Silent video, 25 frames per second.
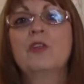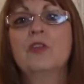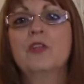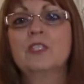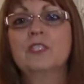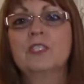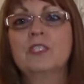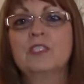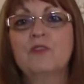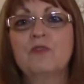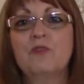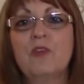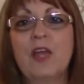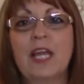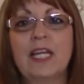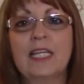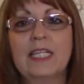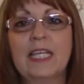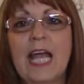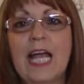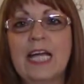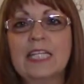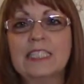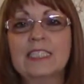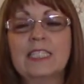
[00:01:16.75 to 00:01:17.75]
this is
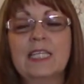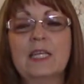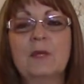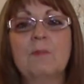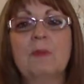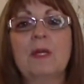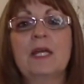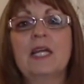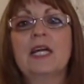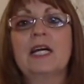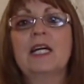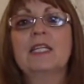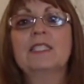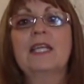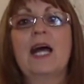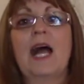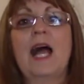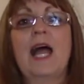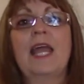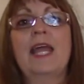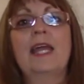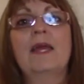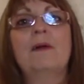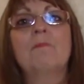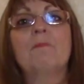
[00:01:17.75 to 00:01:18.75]
fantastic because
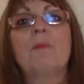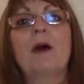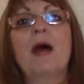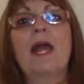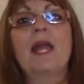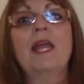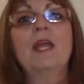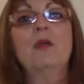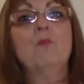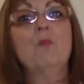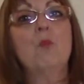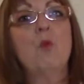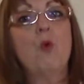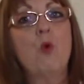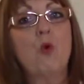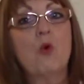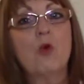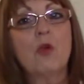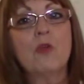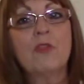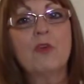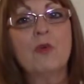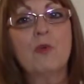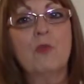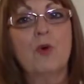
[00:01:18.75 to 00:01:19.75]
I am buying
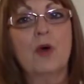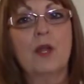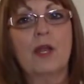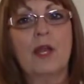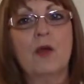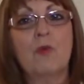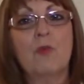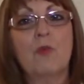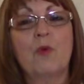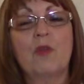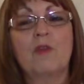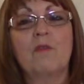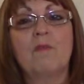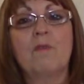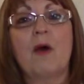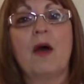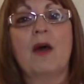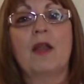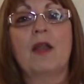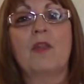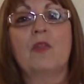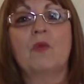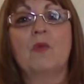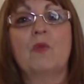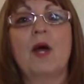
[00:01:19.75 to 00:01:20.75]
more than what I would have
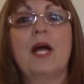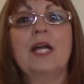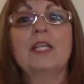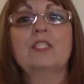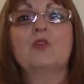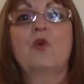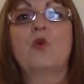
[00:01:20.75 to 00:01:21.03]
bought otherwise,